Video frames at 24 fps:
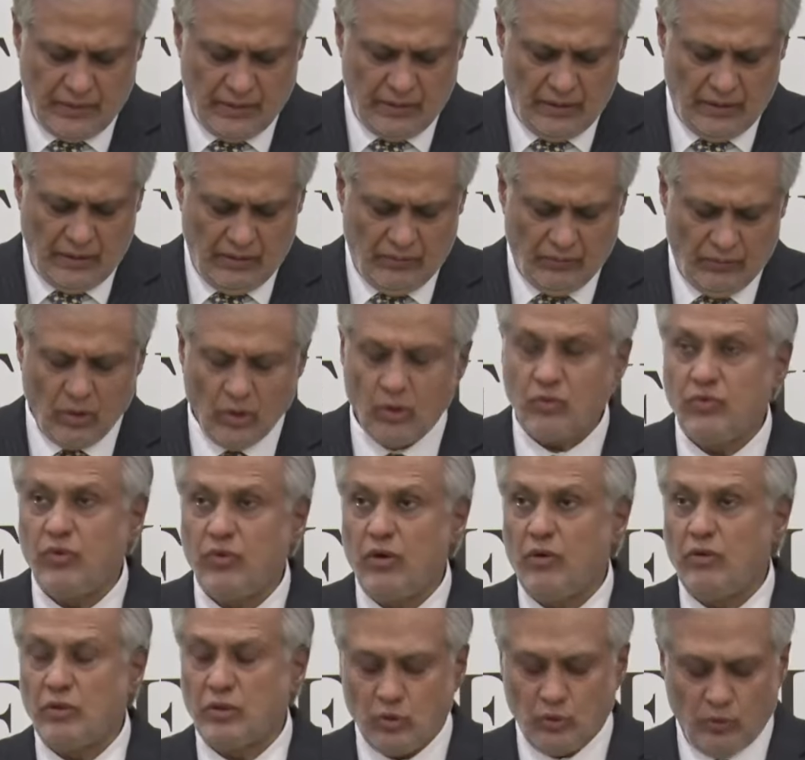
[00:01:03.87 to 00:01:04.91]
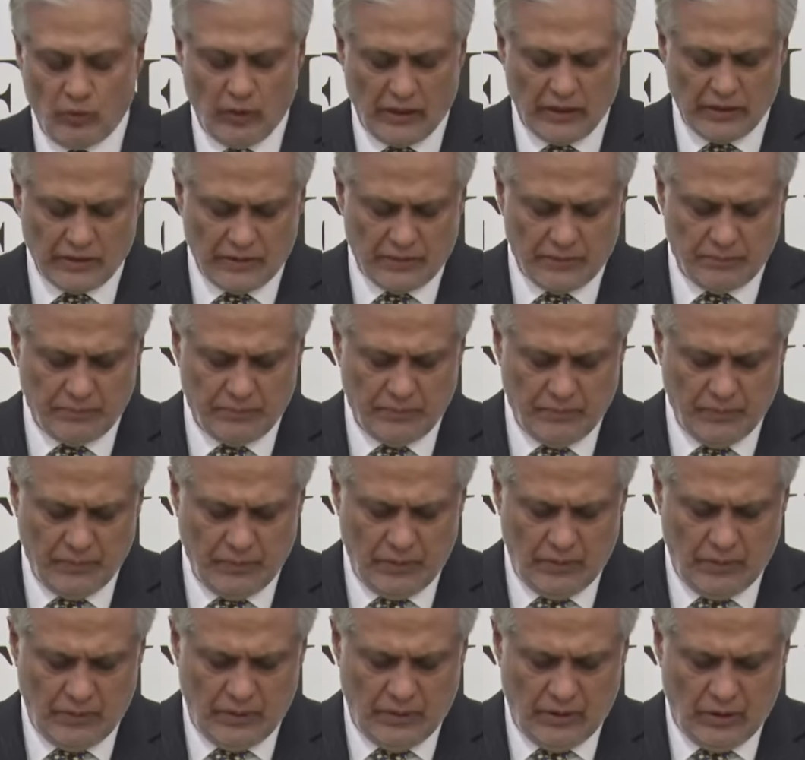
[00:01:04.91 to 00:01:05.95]
We look forward to welcome
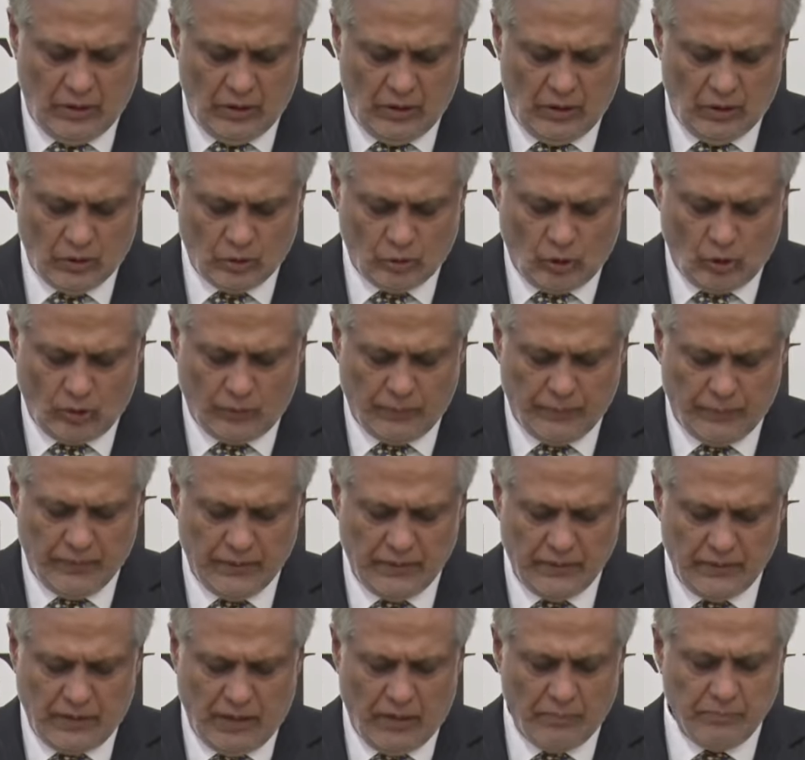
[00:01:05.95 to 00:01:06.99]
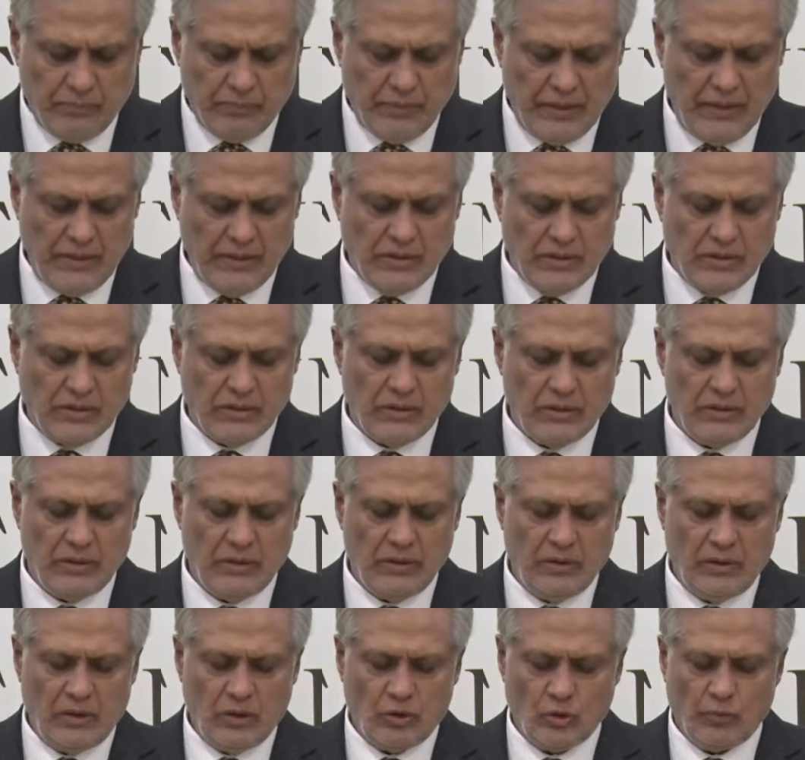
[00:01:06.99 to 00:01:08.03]
Turkmen companies
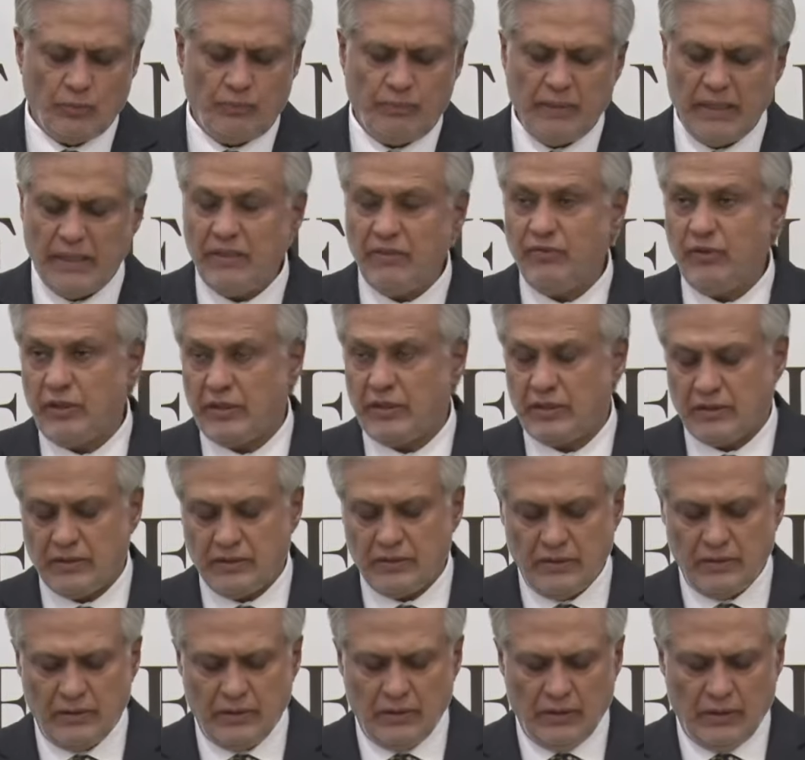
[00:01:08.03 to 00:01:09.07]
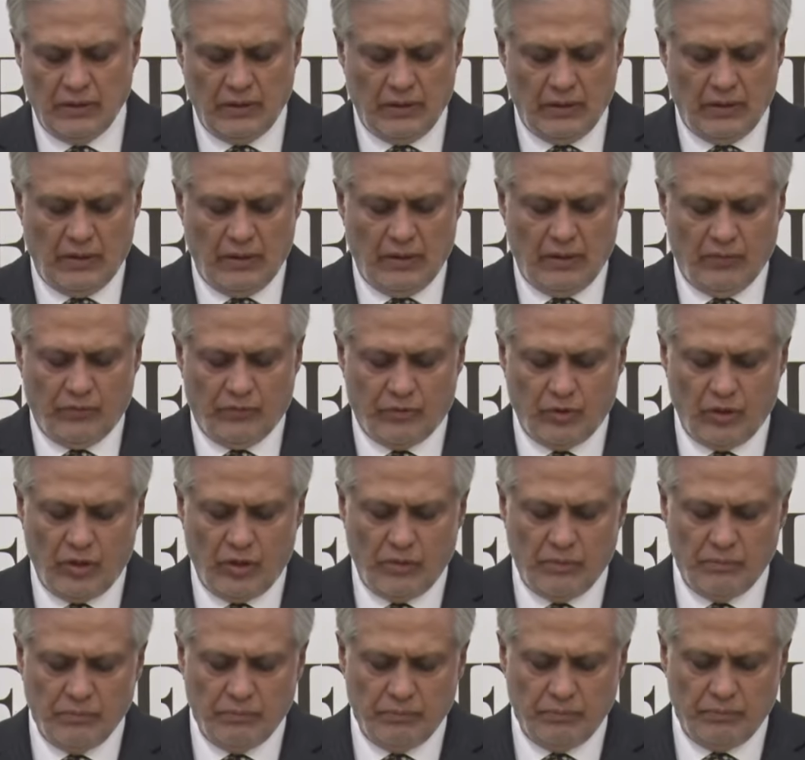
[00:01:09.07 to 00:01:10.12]
to benefit
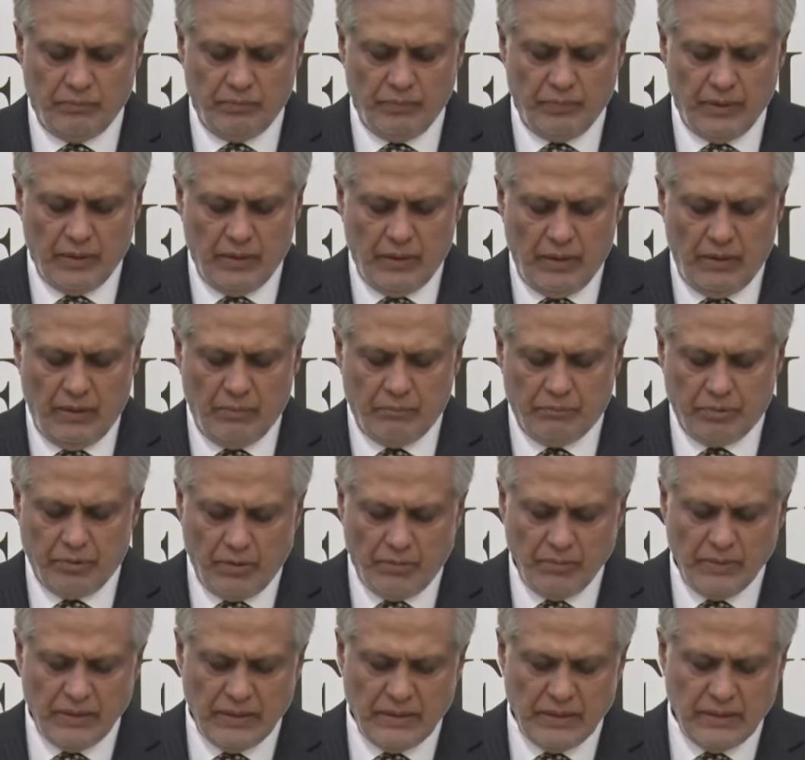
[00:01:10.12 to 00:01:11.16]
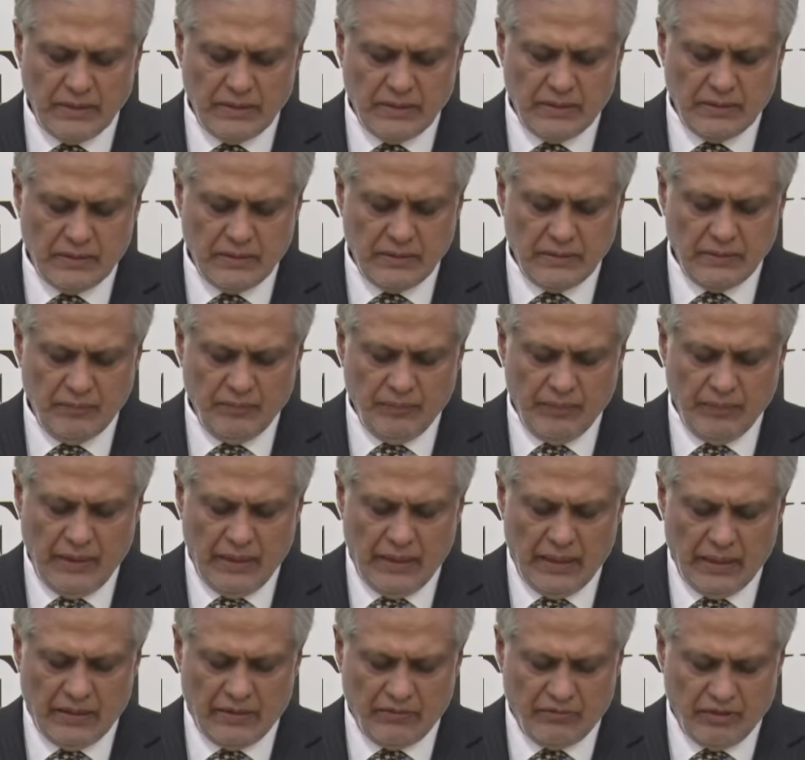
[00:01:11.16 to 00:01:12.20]
from prominent
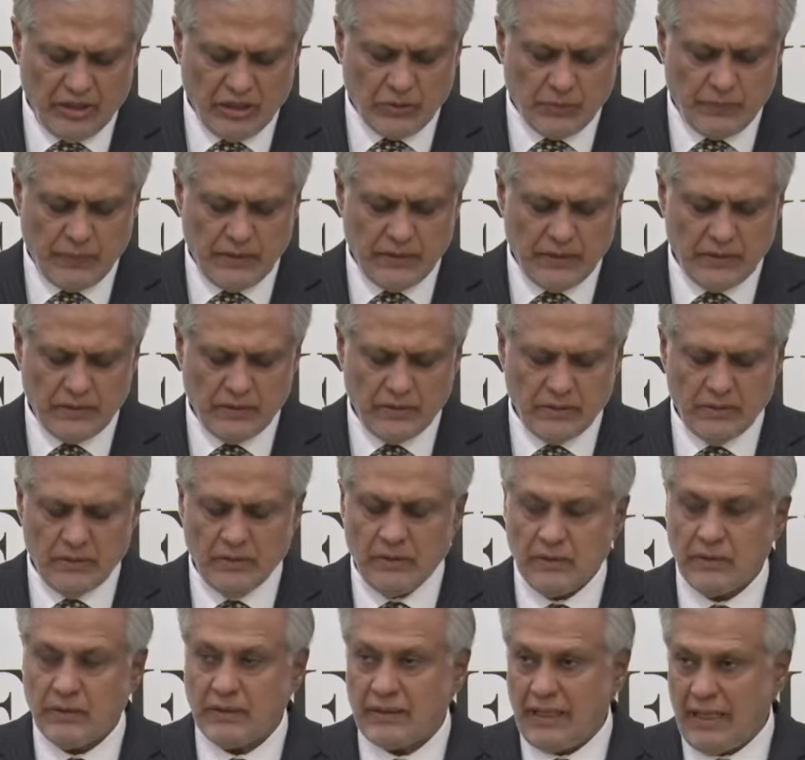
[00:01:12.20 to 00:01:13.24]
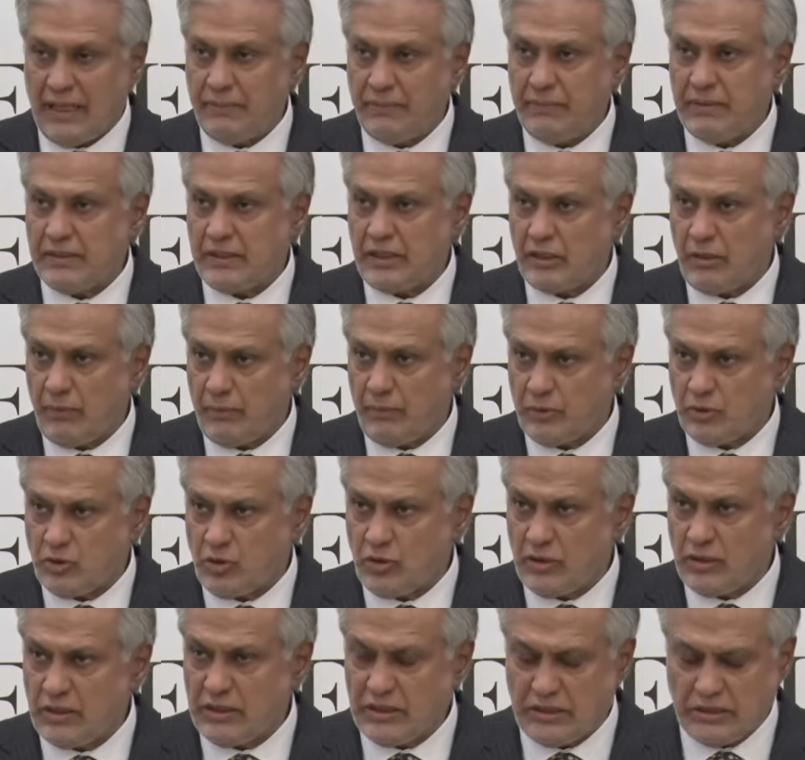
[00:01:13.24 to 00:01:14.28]
investment climate and
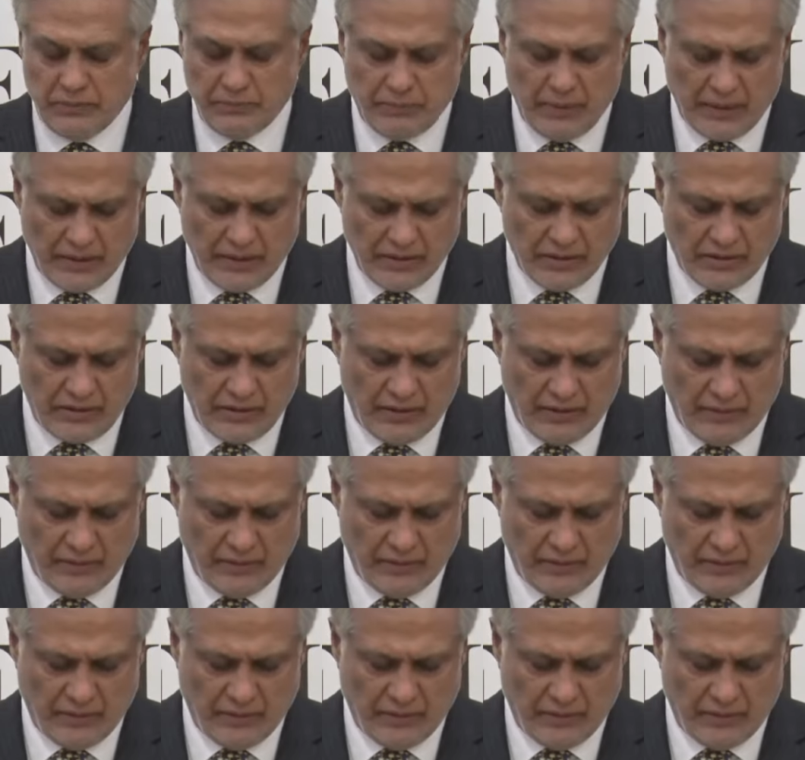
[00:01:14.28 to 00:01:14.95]
opportunities in Pakistan.